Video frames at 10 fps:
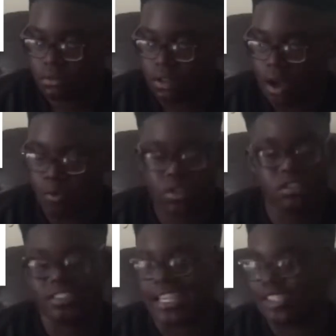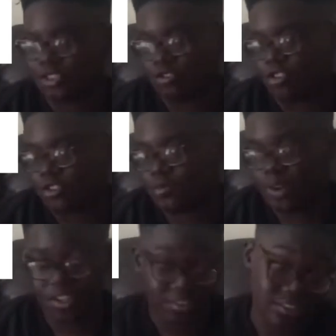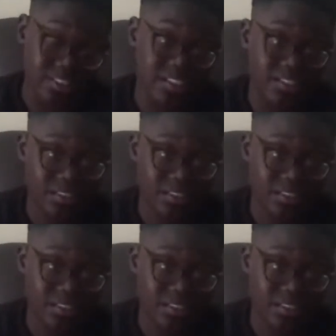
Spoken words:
I wouldn't say it's a crush personally.